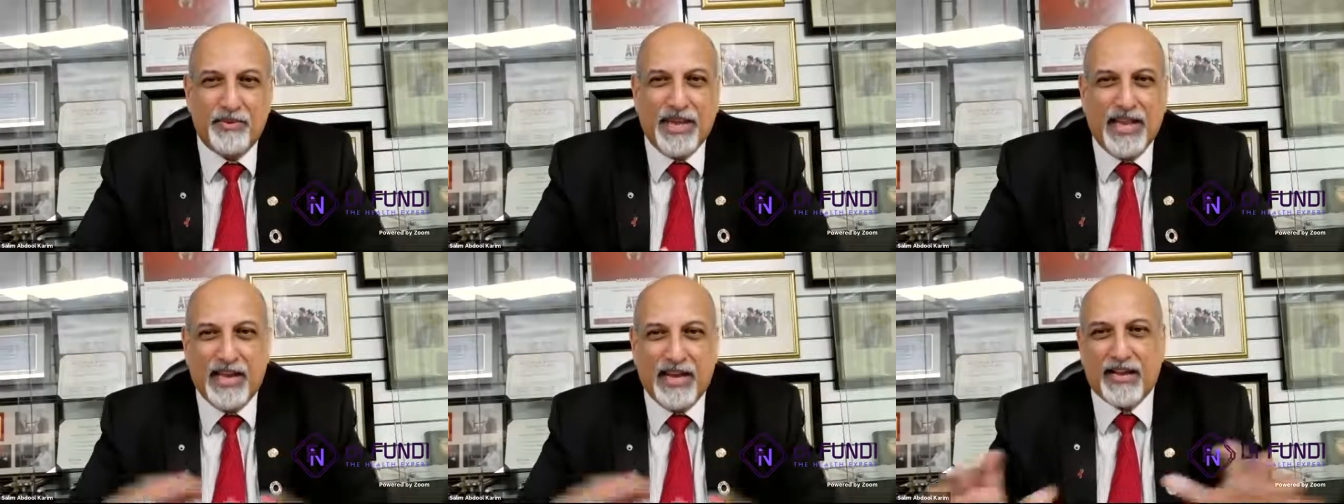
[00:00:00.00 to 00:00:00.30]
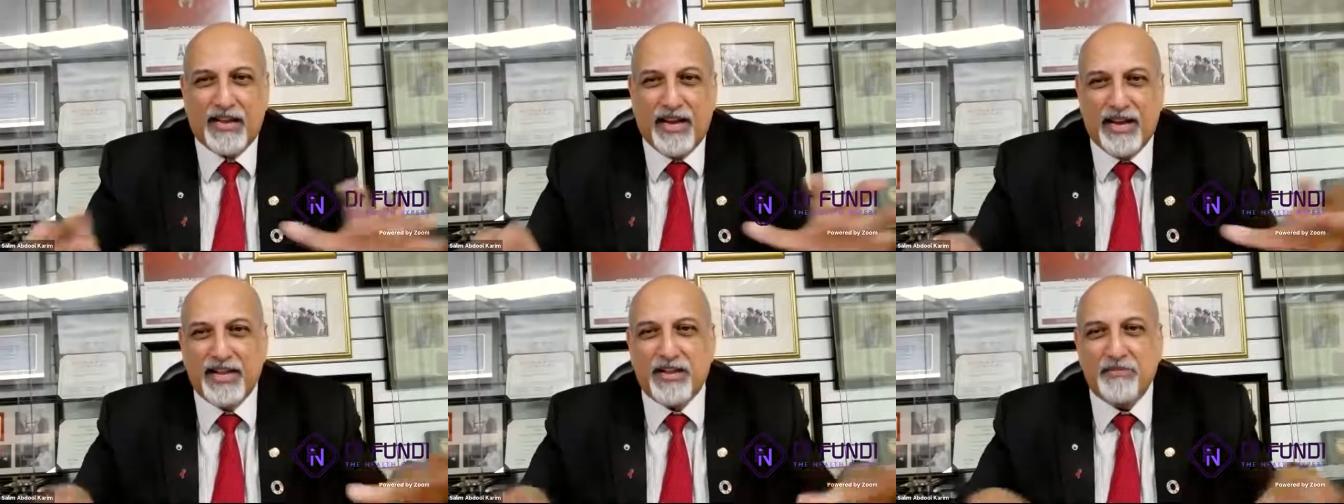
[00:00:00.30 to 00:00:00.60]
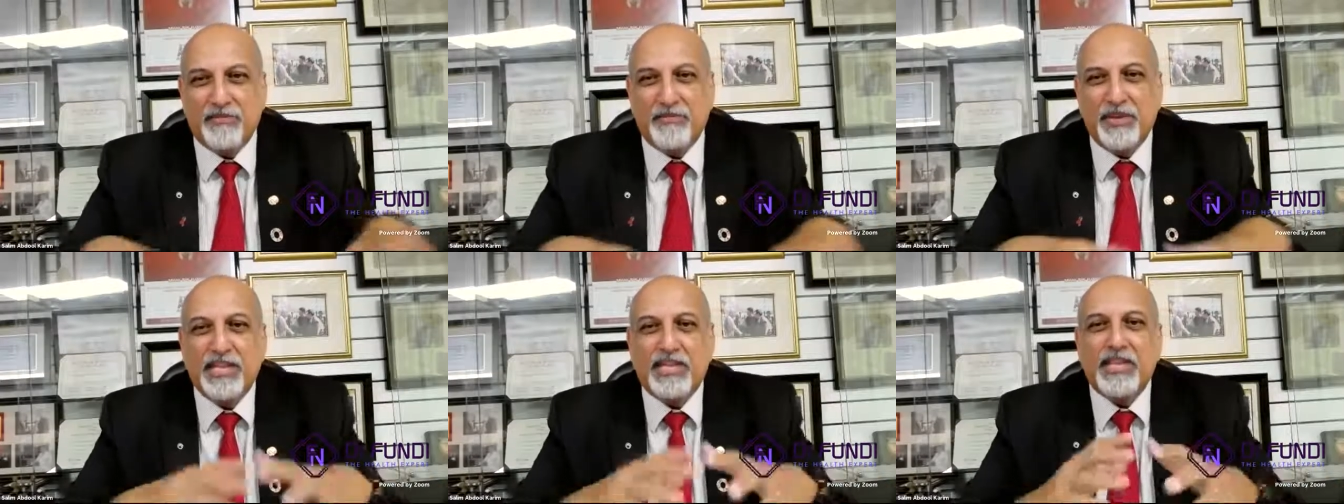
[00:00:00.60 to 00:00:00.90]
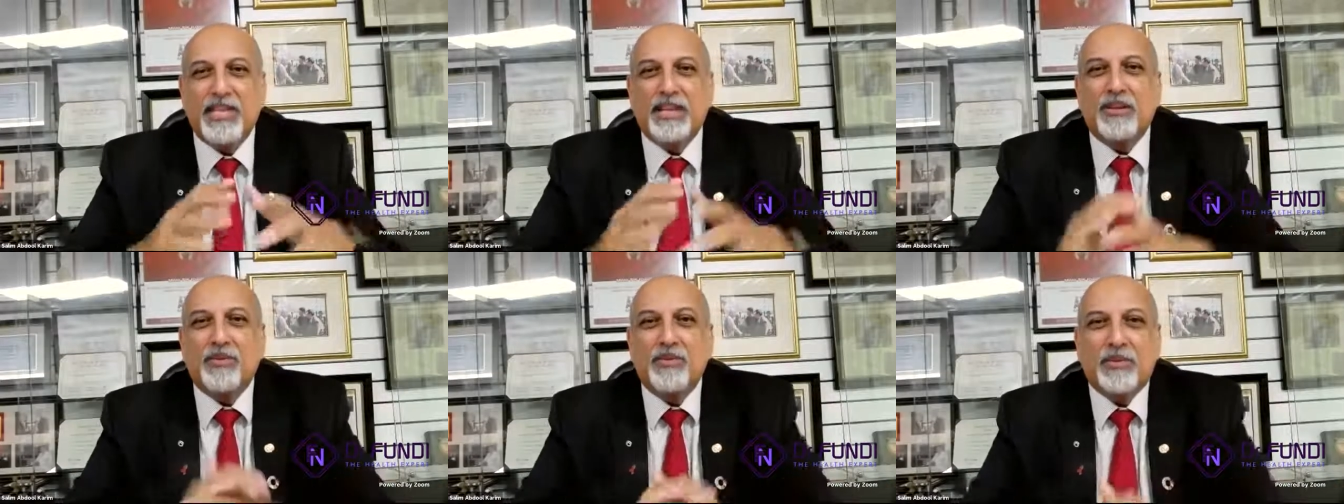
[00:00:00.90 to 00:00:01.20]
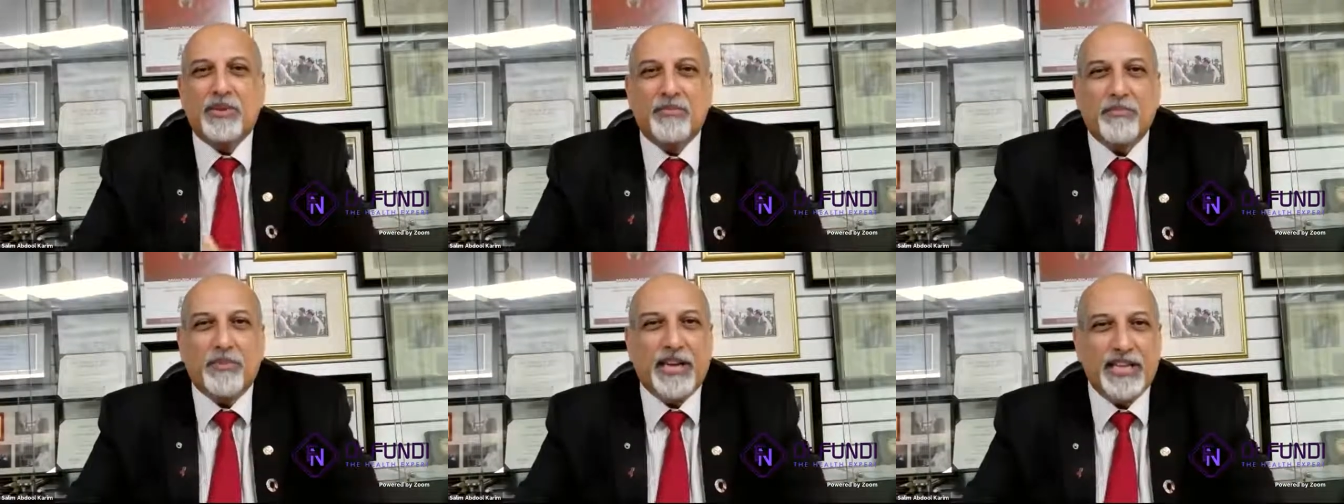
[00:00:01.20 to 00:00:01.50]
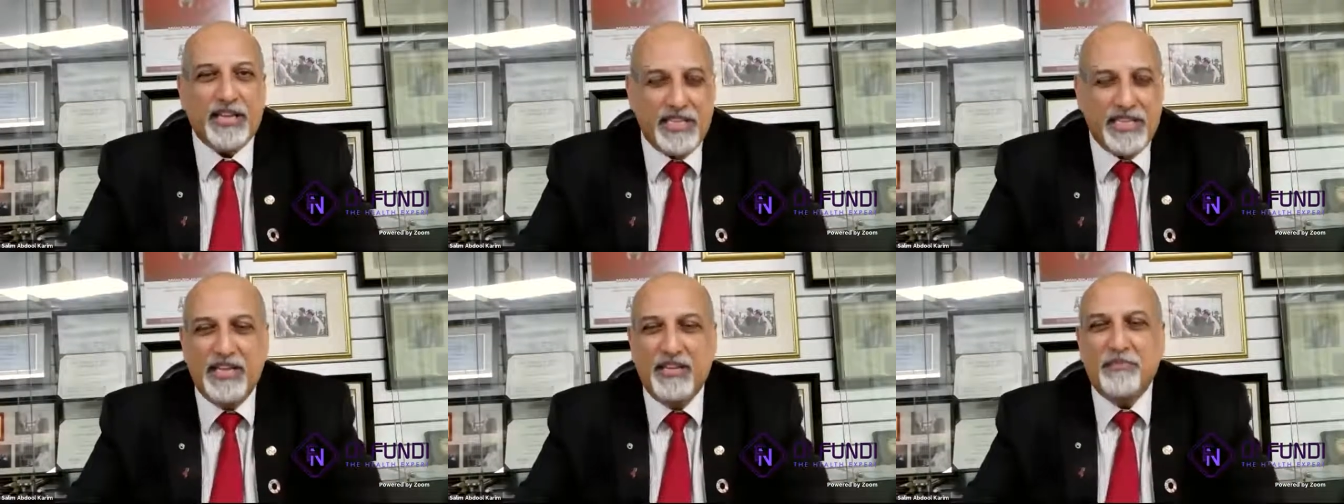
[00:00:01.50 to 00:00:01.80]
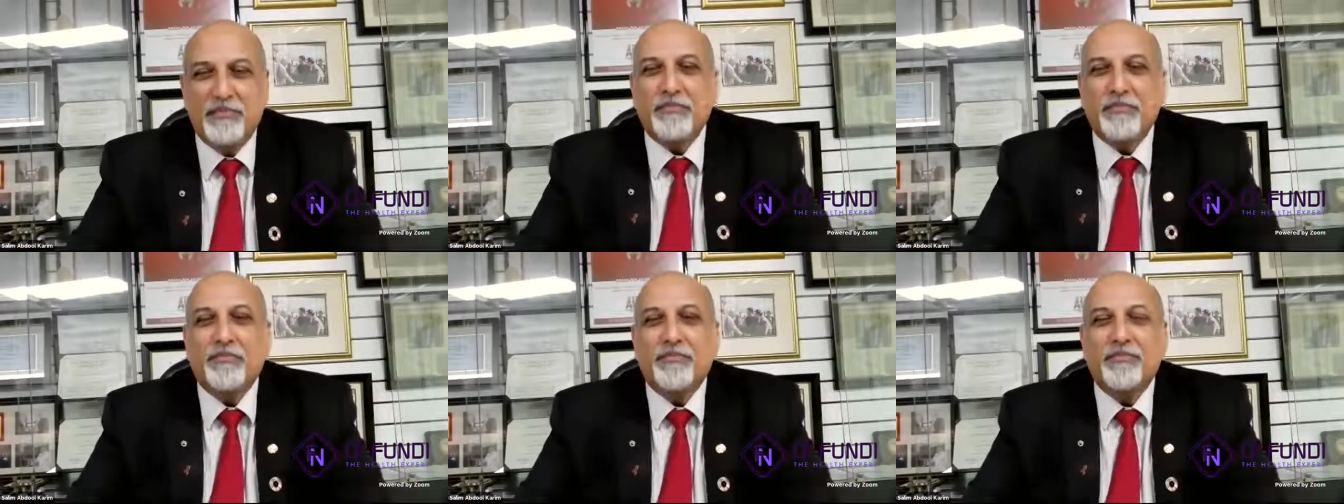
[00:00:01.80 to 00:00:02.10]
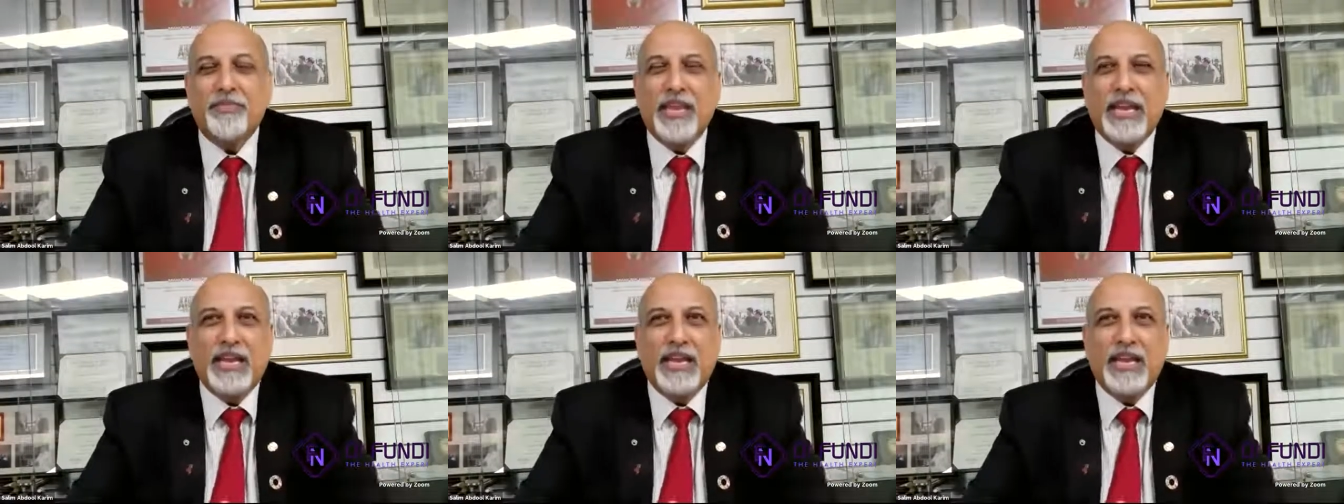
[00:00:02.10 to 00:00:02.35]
had a meeting with my team,